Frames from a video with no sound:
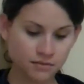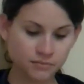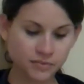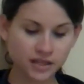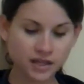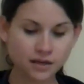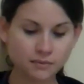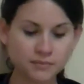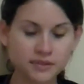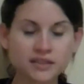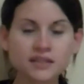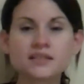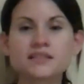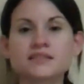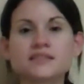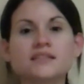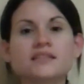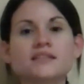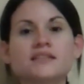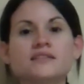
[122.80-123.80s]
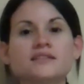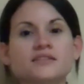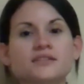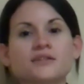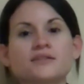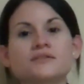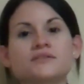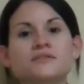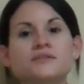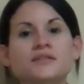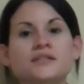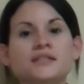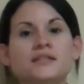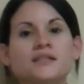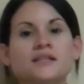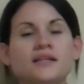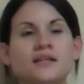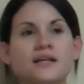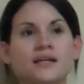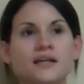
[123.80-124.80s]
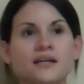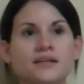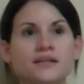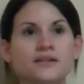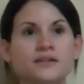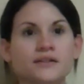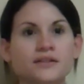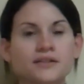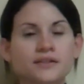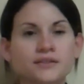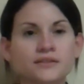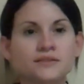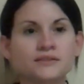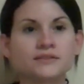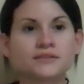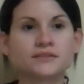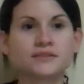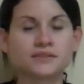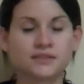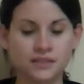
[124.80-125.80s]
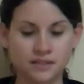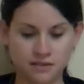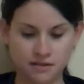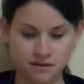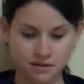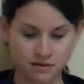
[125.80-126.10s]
Commonly seen in children, it occurs